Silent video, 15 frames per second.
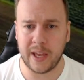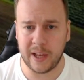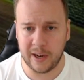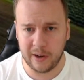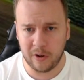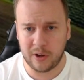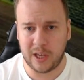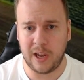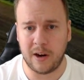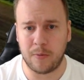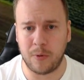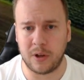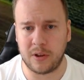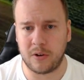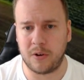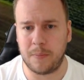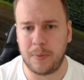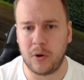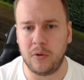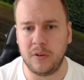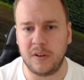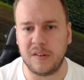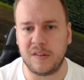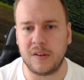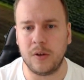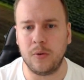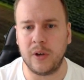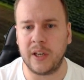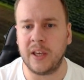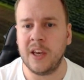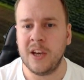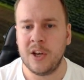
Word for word: And look here what our opponent is doing.